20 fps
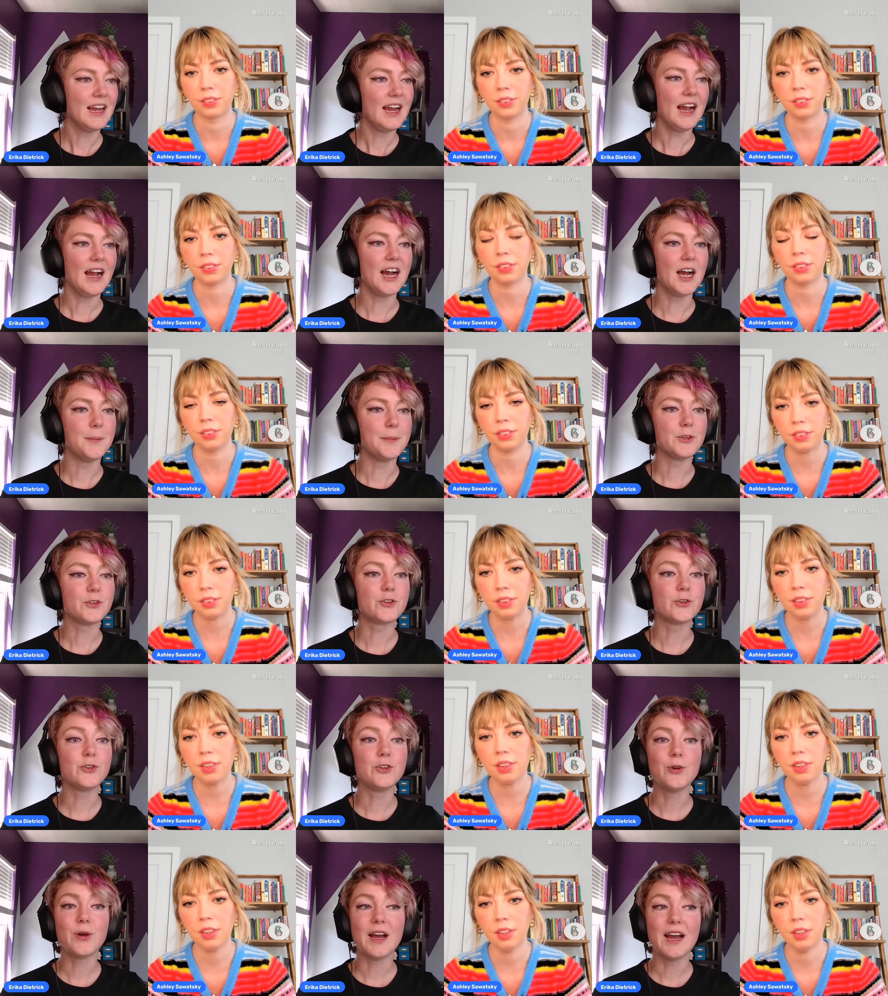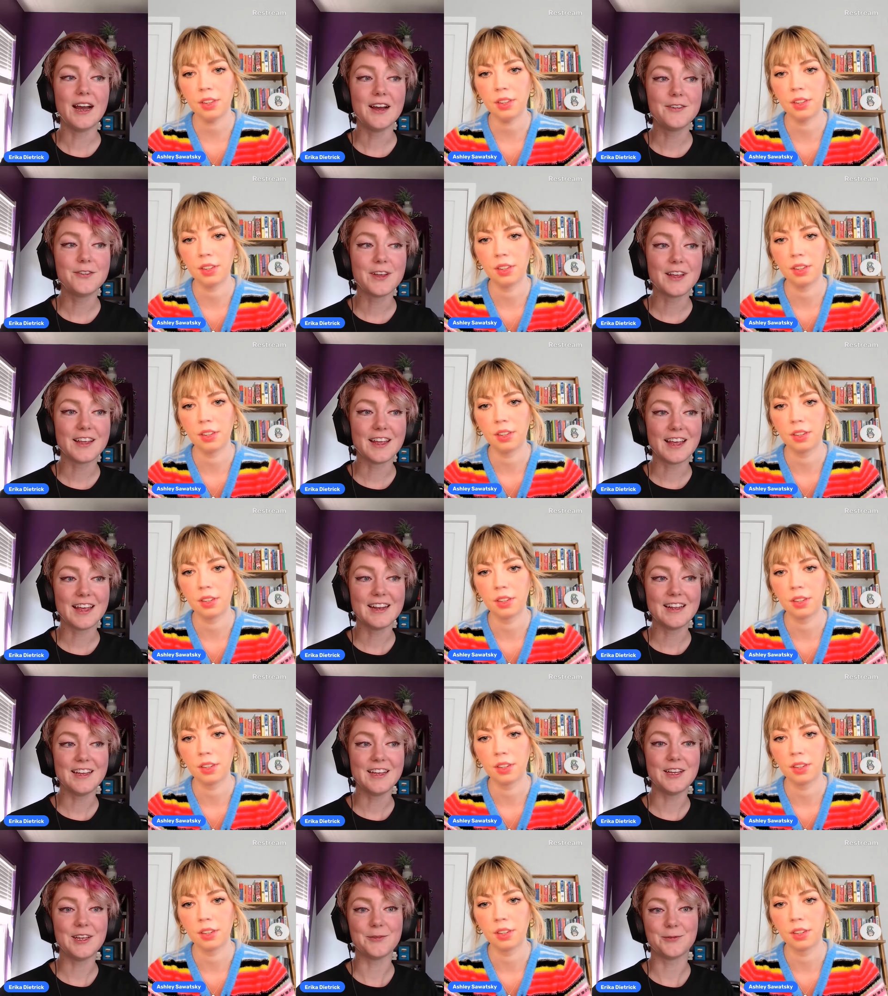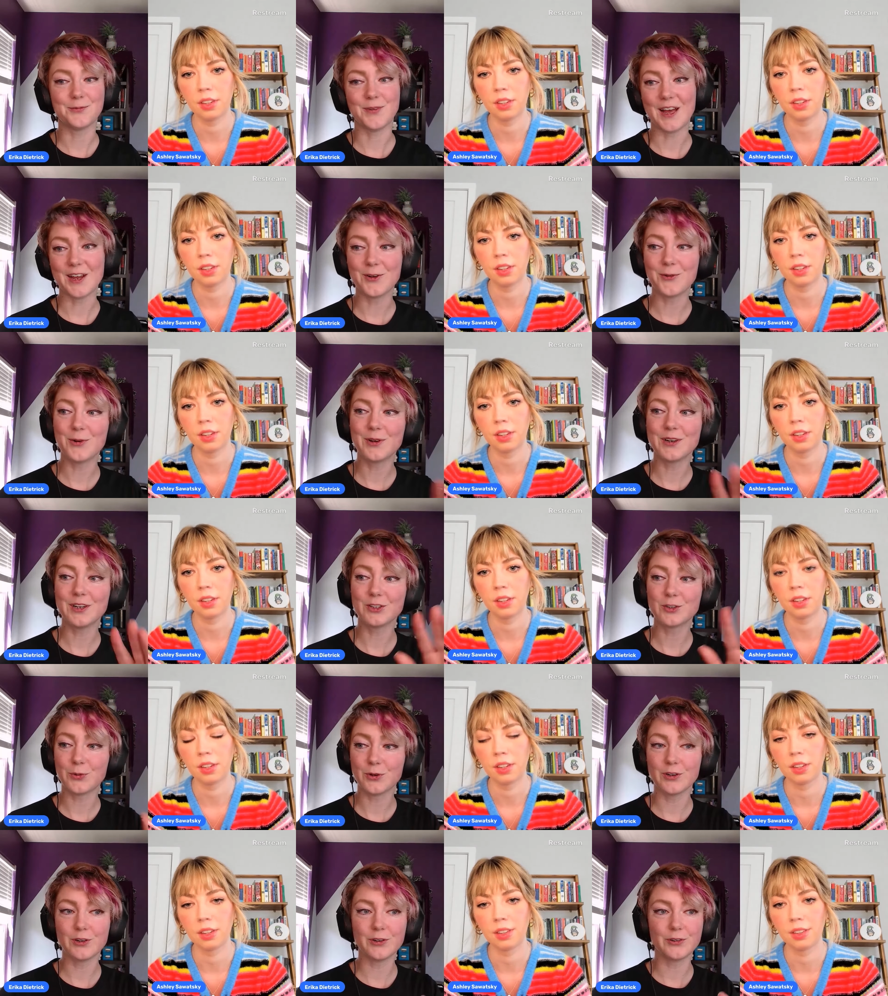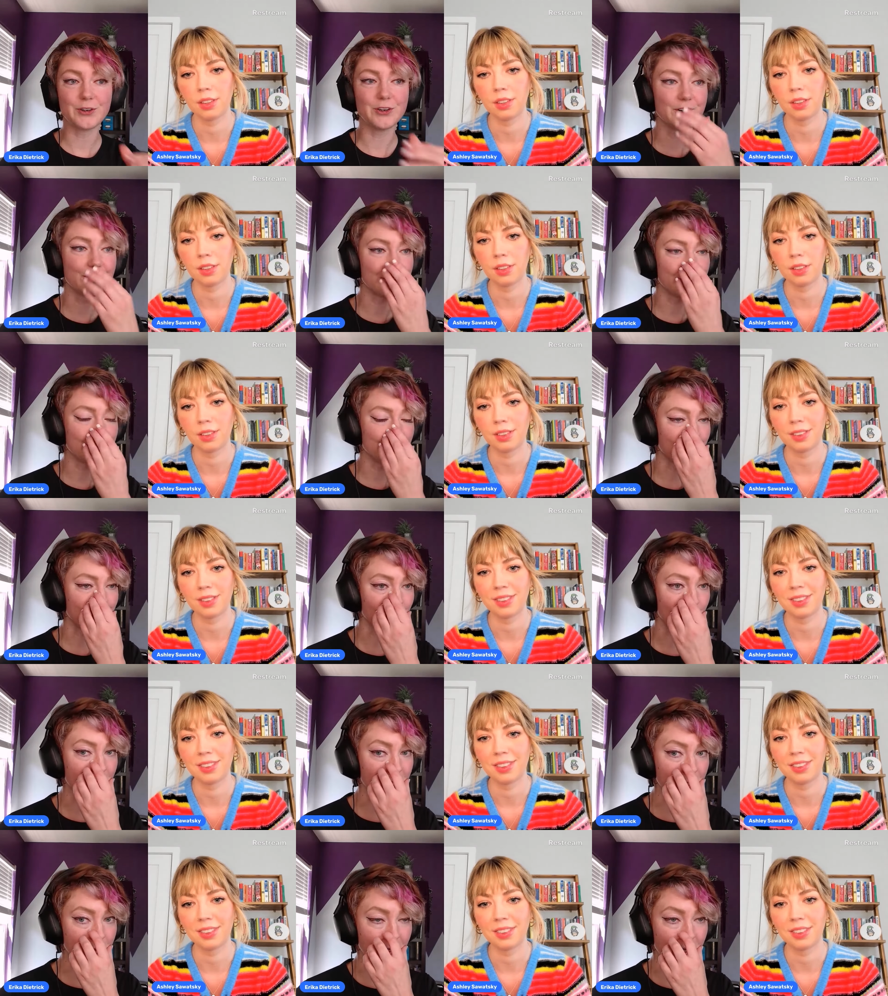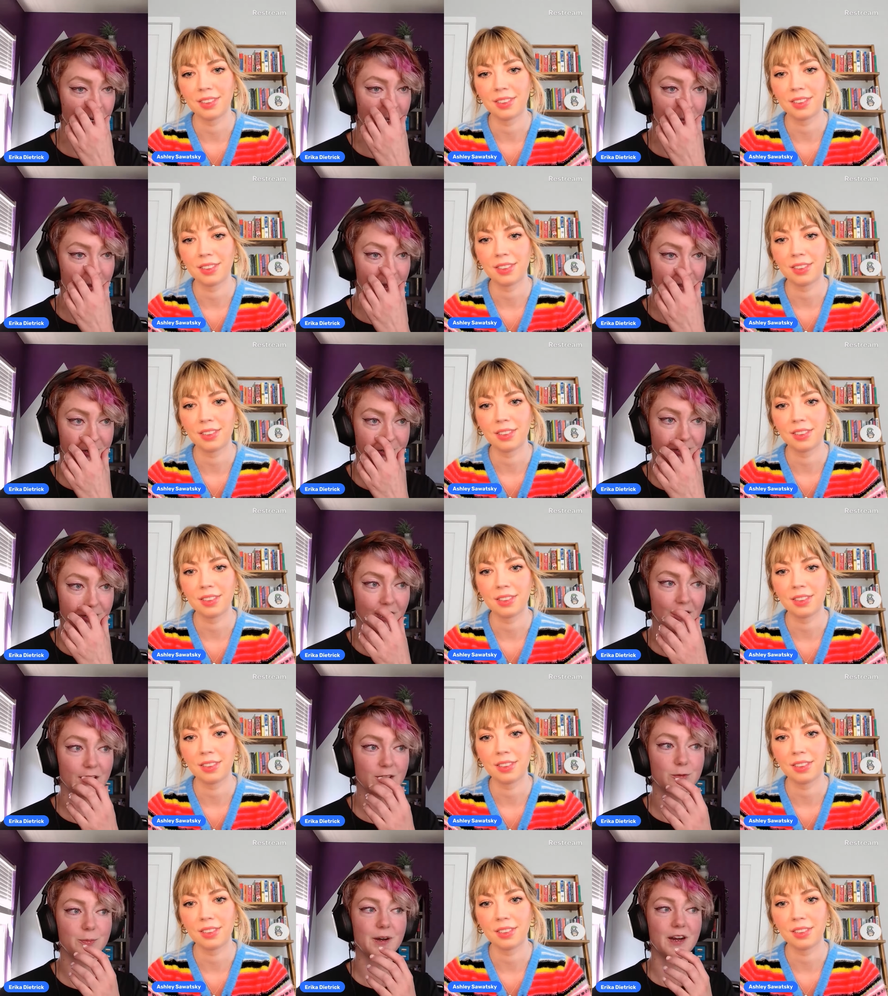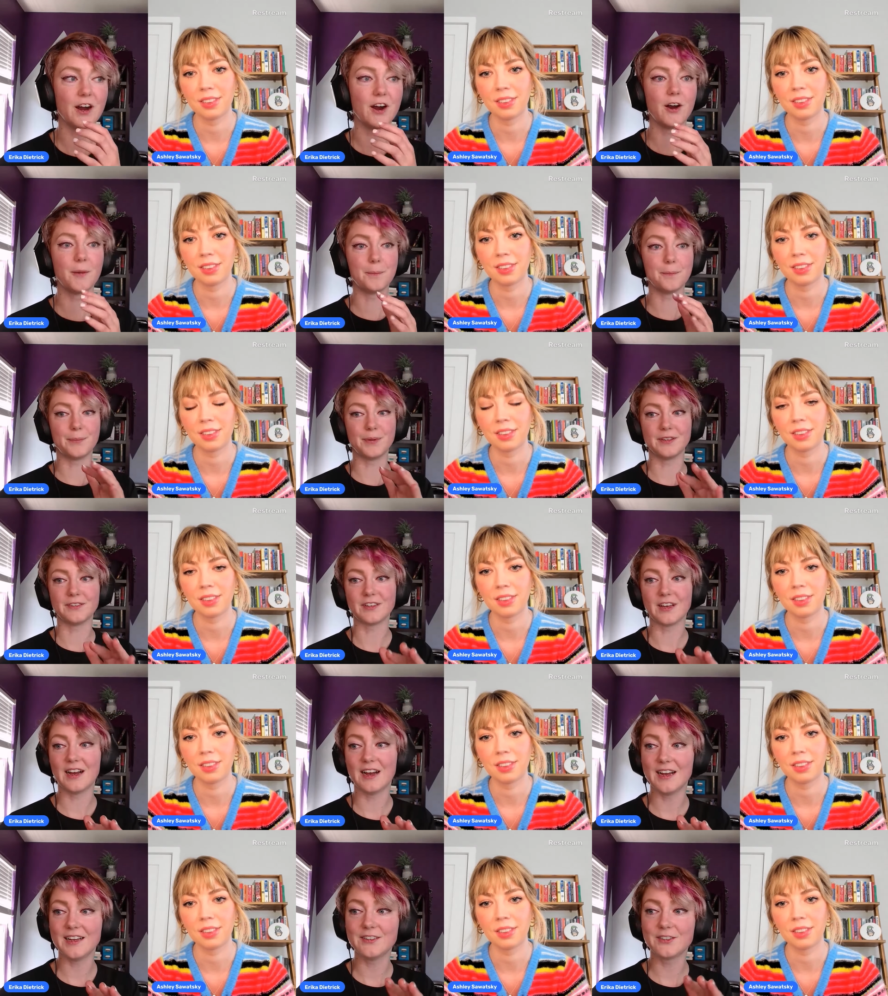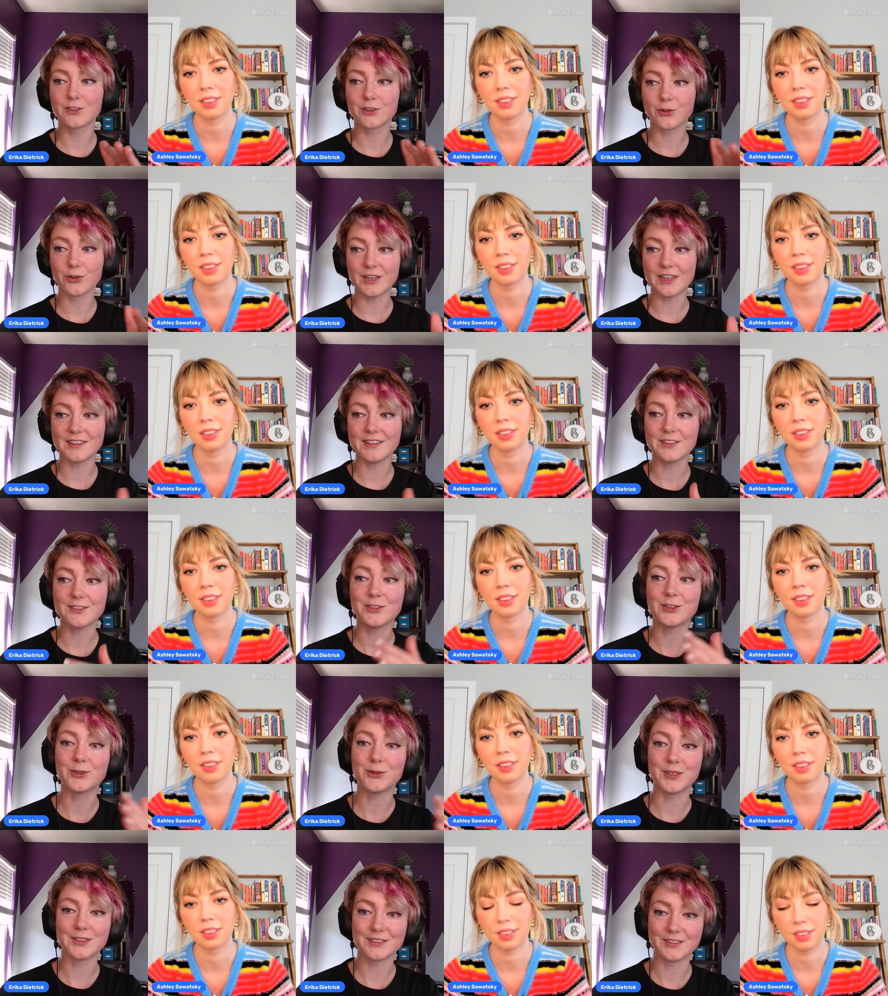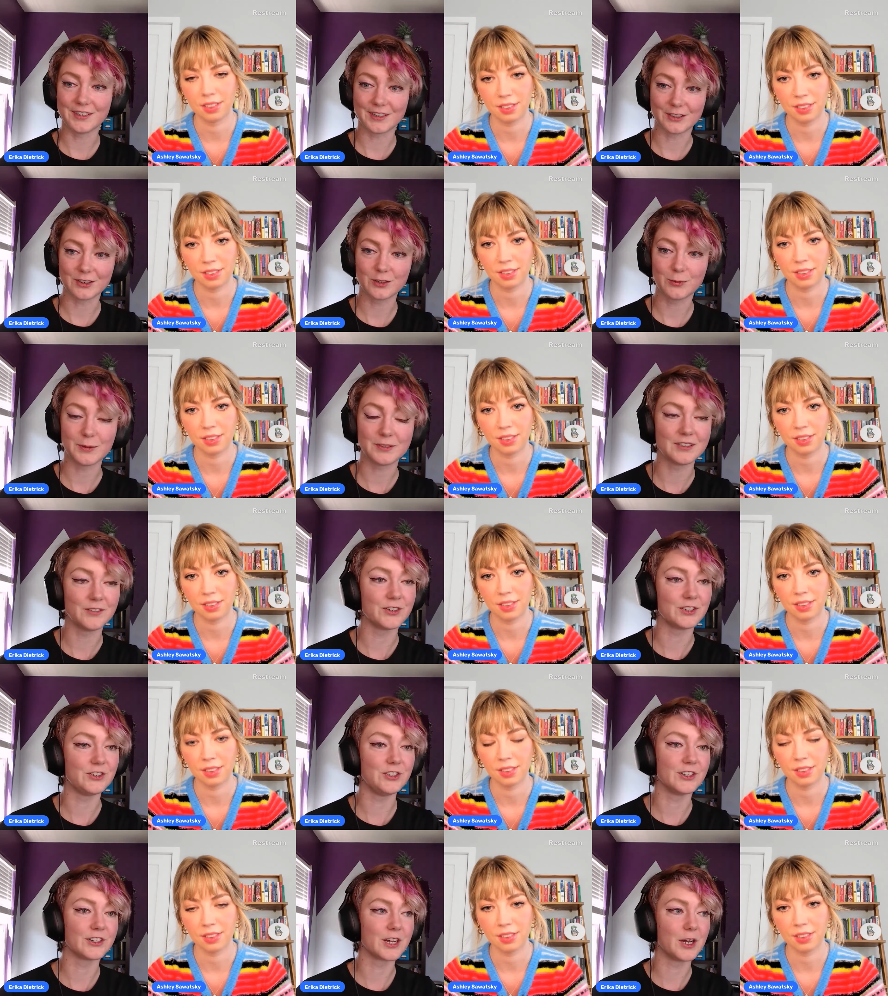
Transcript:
Speaker 1: Um, so do you have any, I don't want to spoil your your what you talk about in your talks, but besides creating these heuristics specific to your